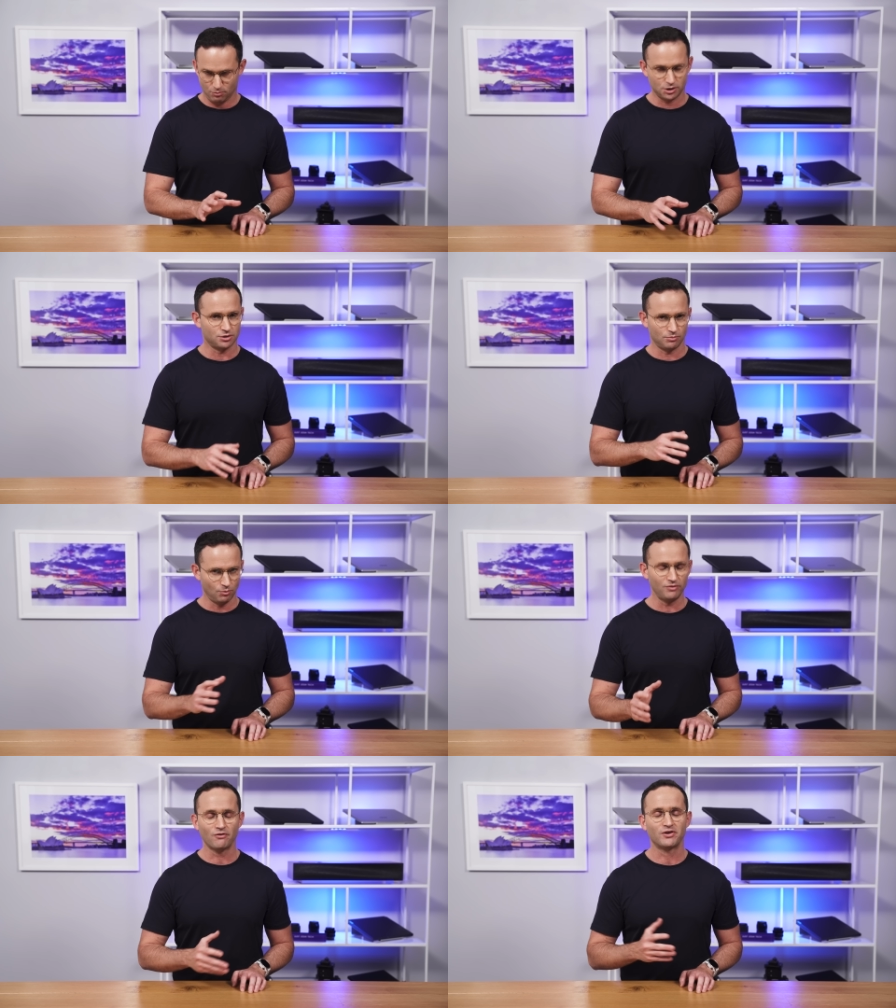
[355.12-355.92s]
which
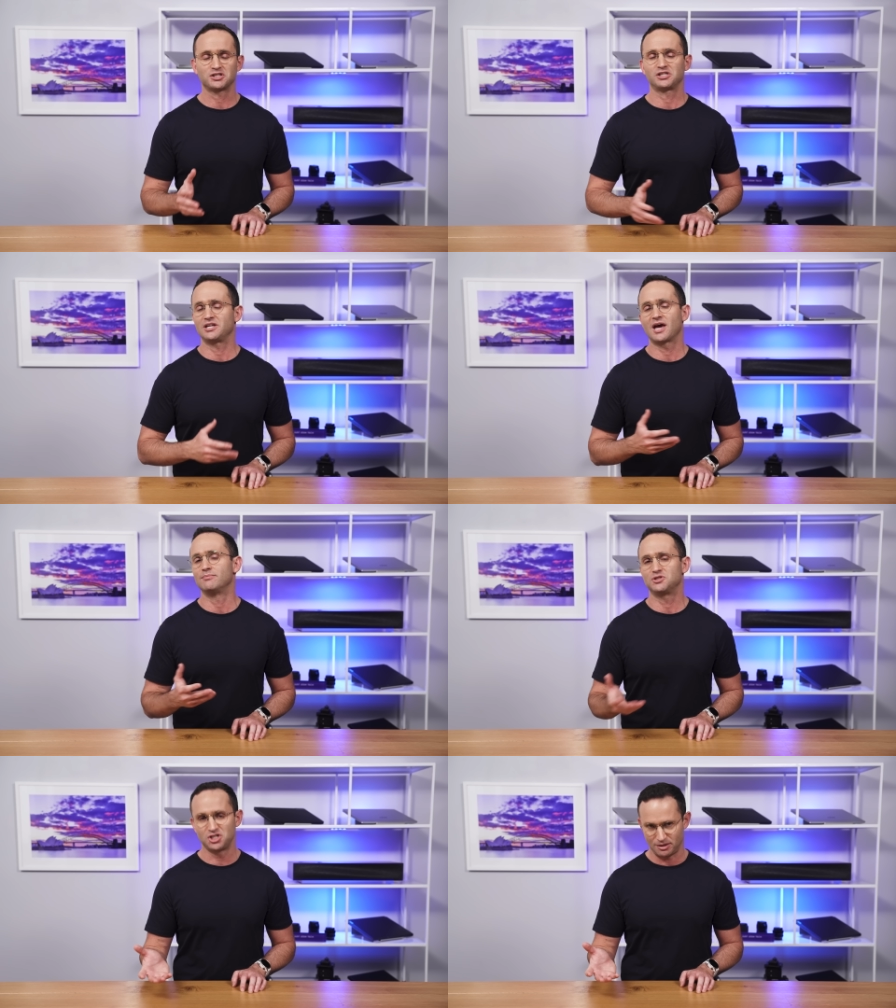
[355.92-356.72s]
we've affectionately
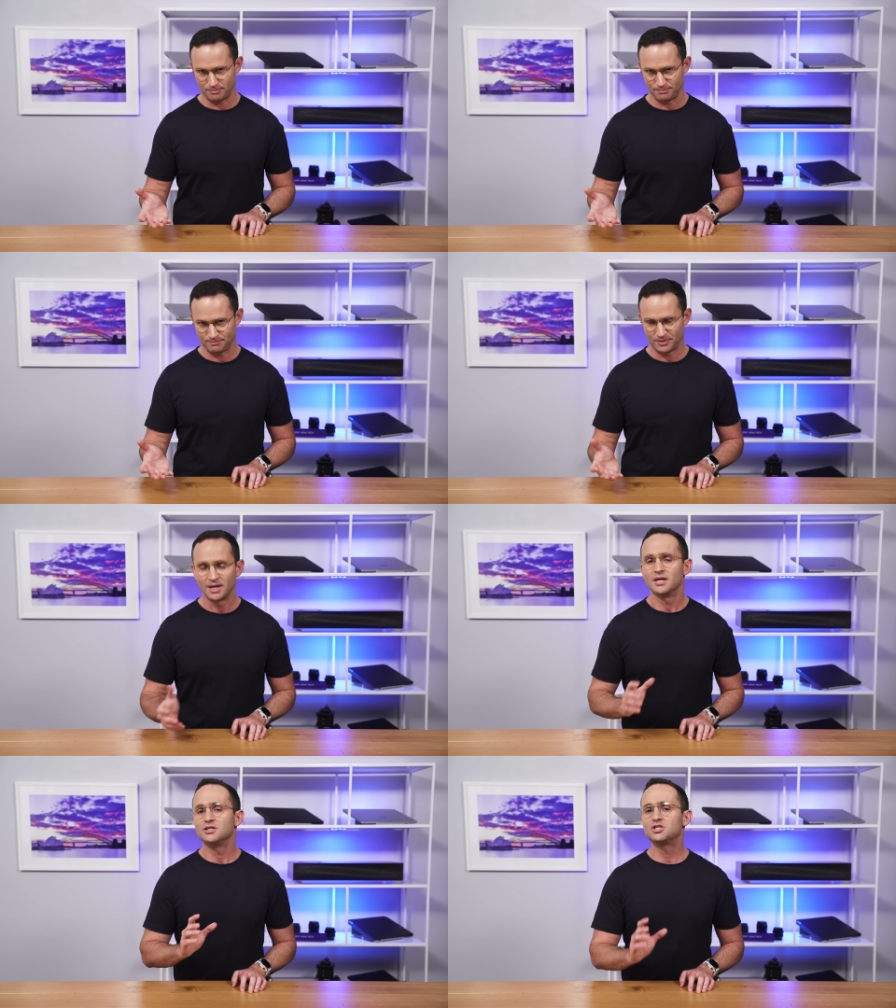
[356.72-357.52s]
named Jim.
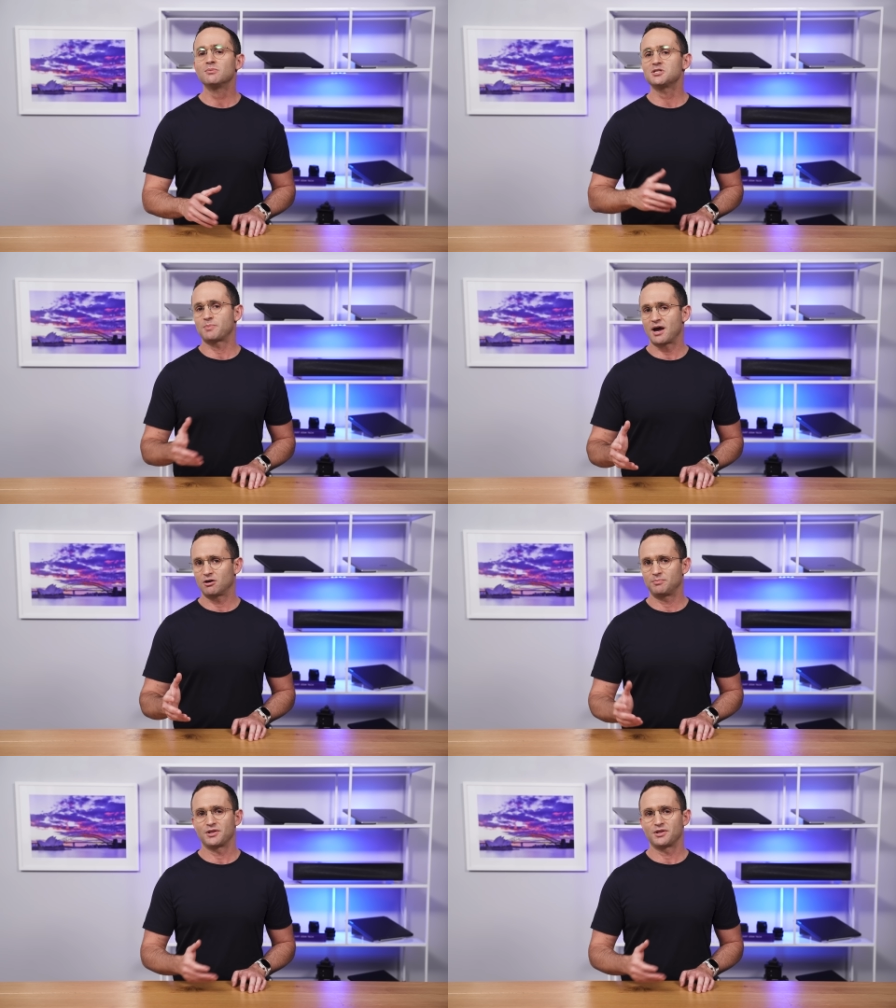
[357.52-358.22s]
Jim is powered